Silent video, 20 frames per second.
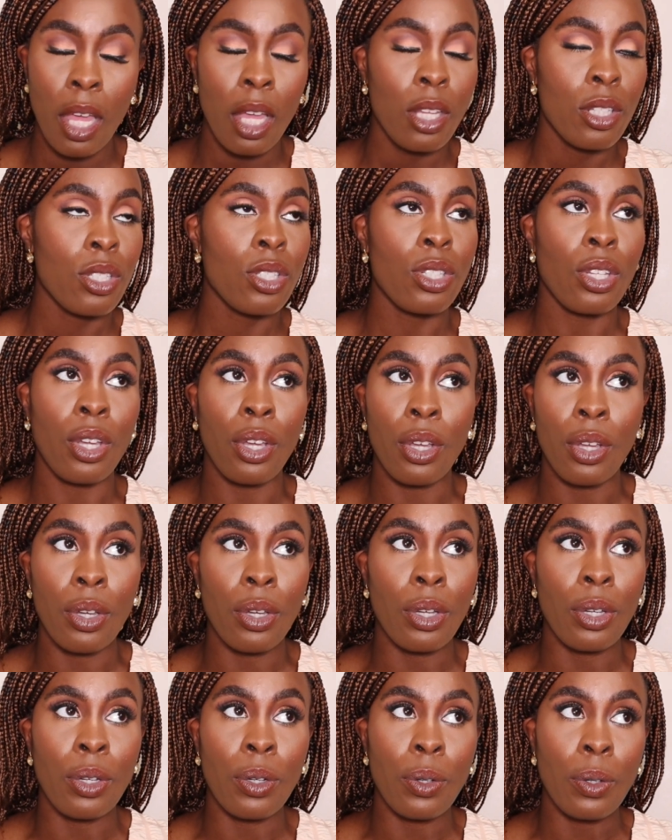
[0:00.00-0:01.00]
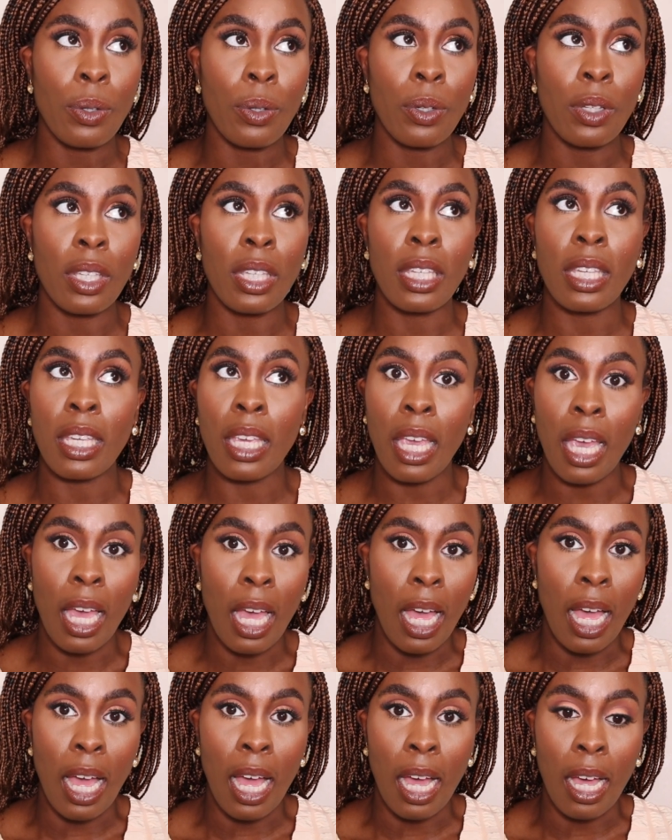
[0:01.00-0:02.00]
So
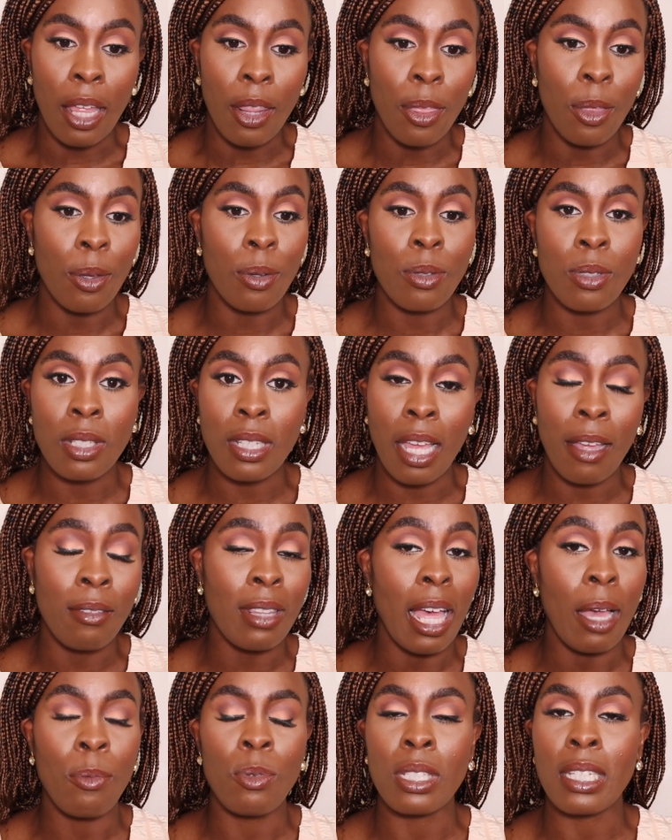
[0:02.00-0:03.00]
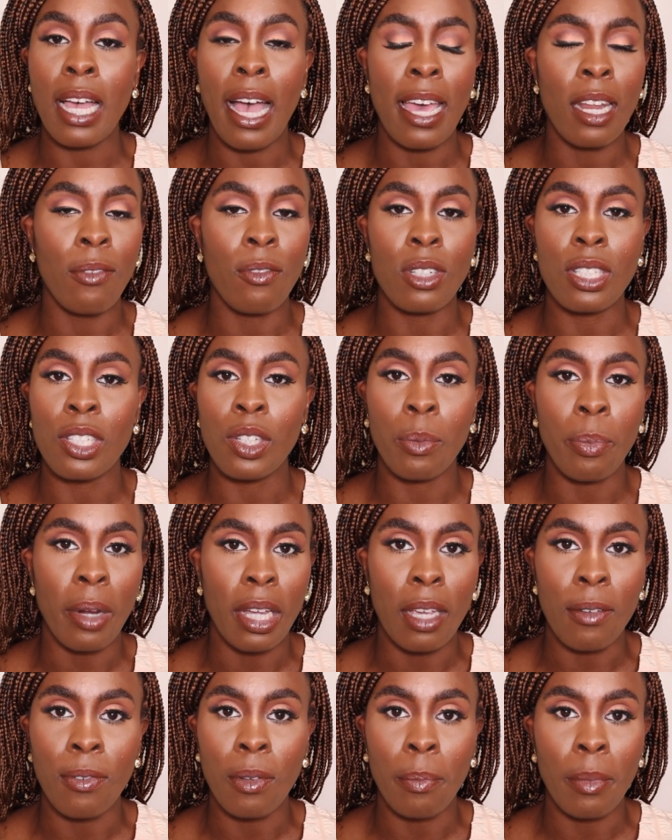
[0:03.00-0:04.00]
yeah, that was kind of a deal
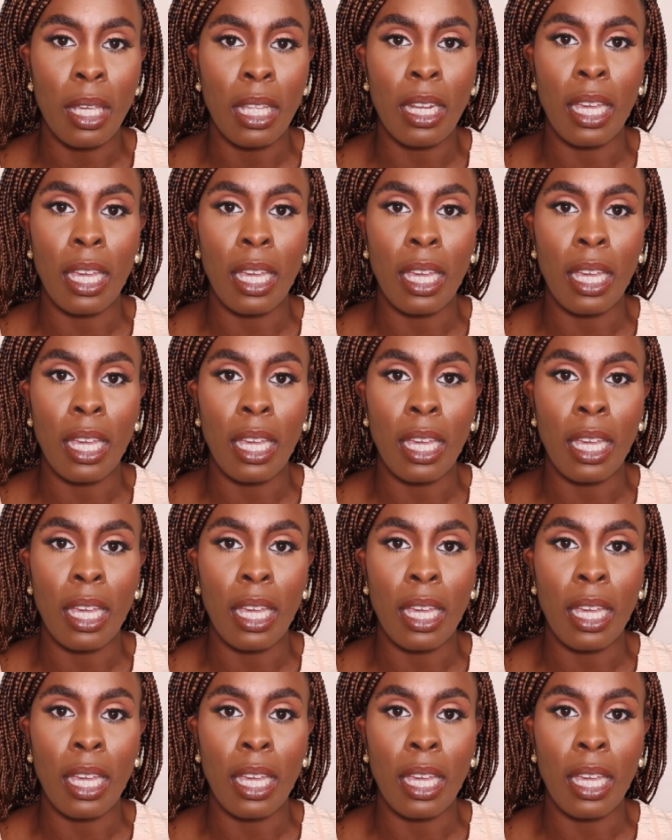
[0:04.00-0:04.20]
breaker for me.